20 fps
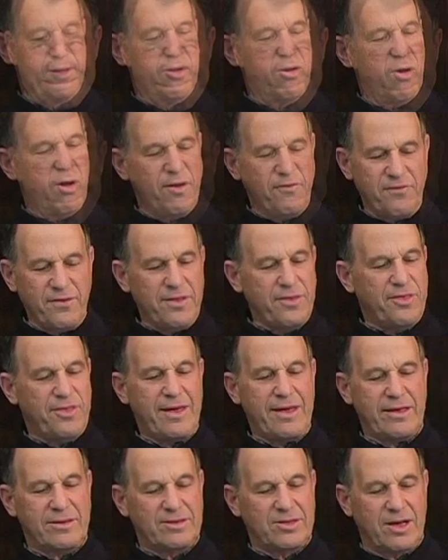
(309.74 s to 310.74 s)
Often
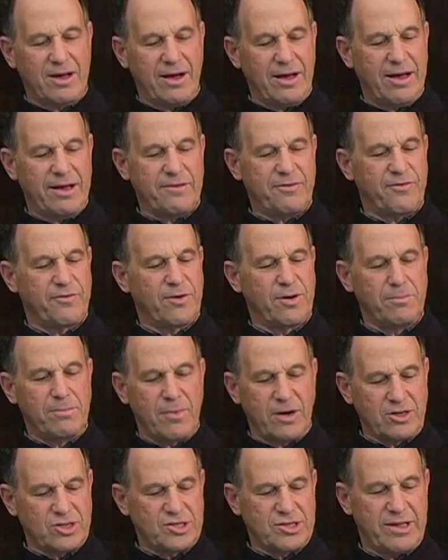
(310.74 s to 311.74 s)
thank God for a
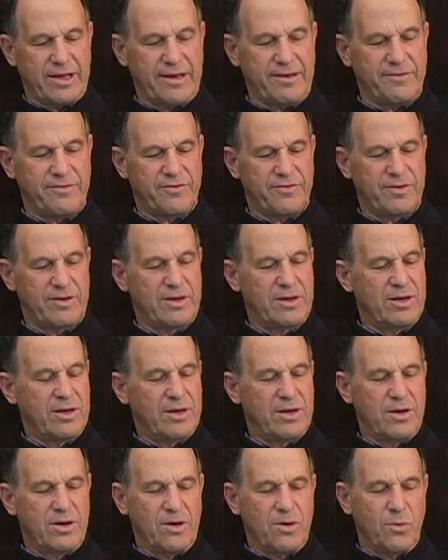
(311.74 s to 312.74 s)
monk's life,
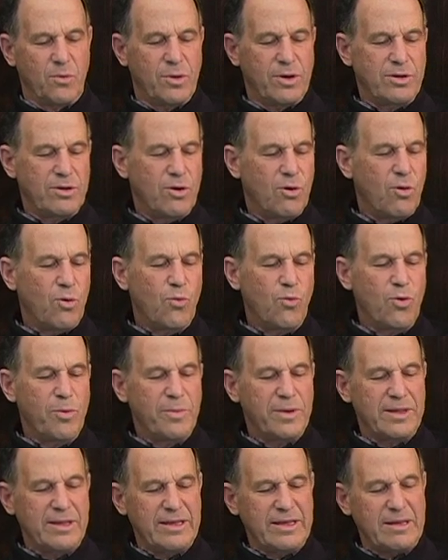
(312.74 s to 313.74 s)
when no
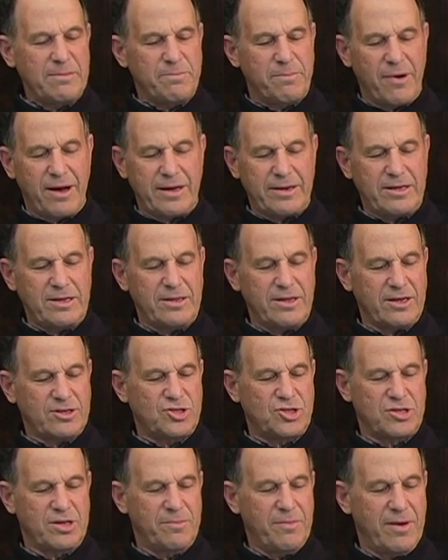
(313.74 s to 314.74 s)
womanly body
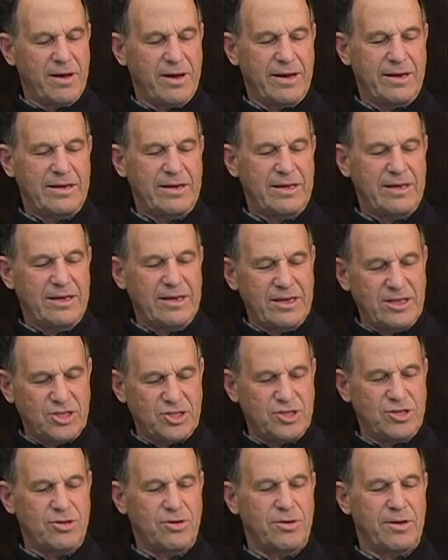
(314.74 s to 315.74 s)
next to mine,
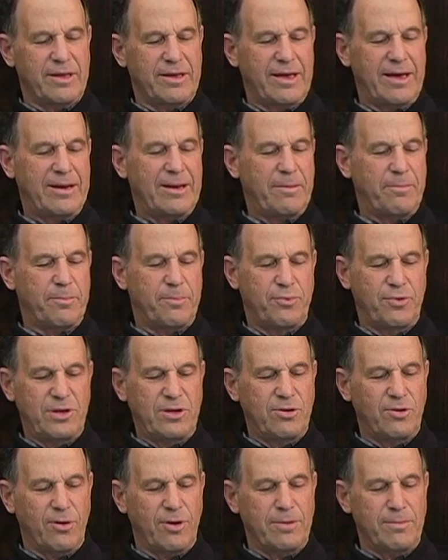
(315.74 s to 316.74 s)
easier to get up
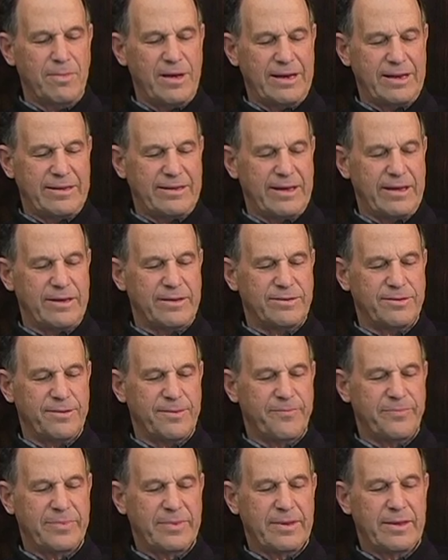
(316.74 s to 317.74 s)
pre-dawn meditate.
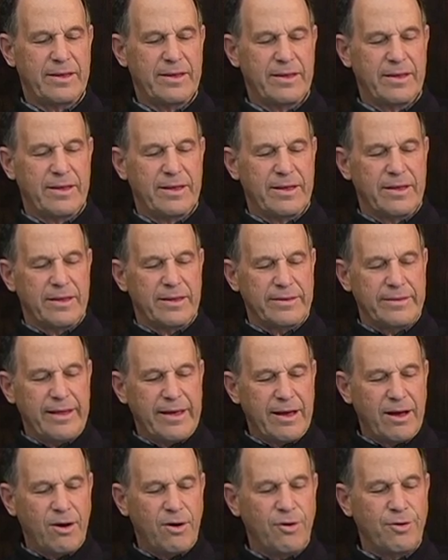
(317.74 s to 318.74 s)

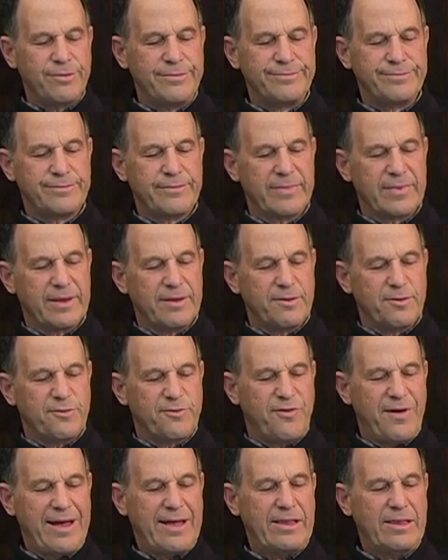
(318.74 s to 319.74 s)
Now,
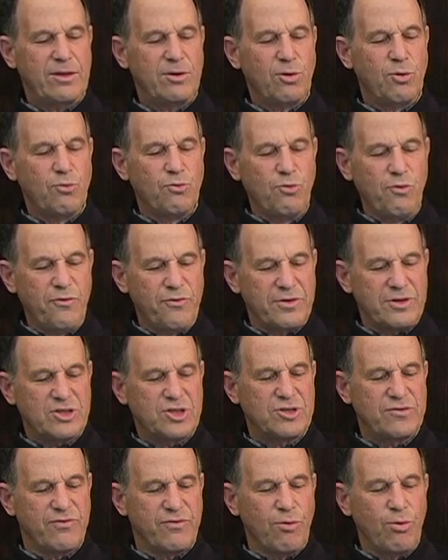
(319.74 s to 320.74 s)
fat little
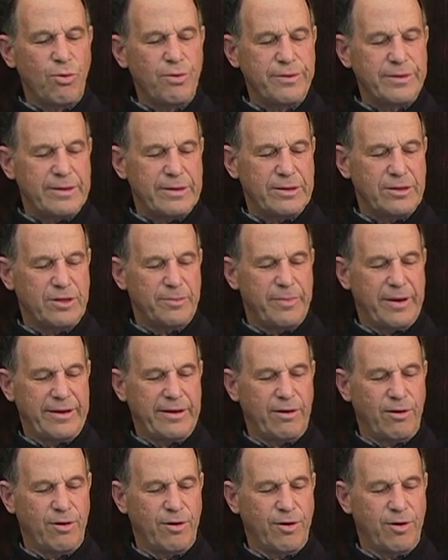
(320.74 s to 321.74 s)
Rufus folded into my
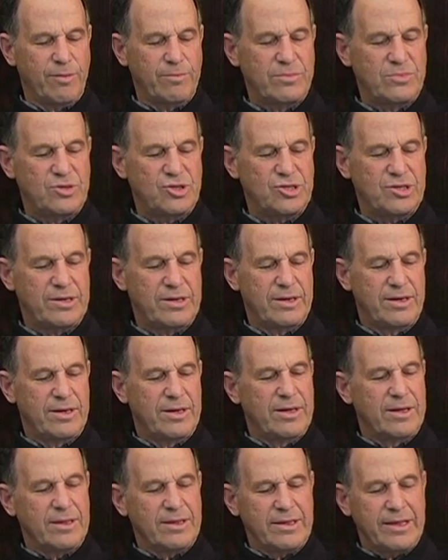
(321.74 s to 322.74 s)
arms,
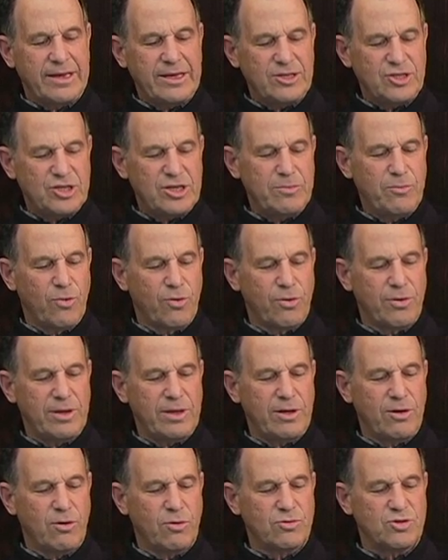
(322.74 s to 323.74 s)
lazy
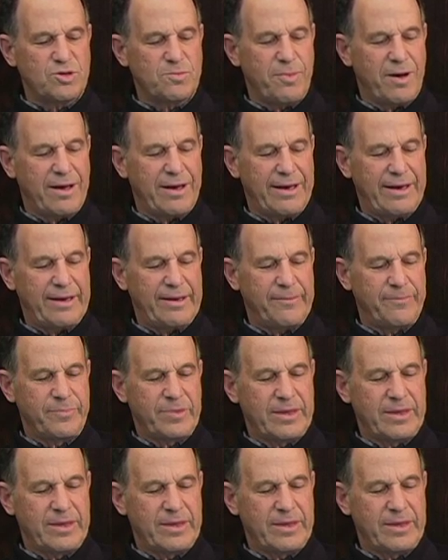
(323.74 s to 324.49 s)
morning goes by,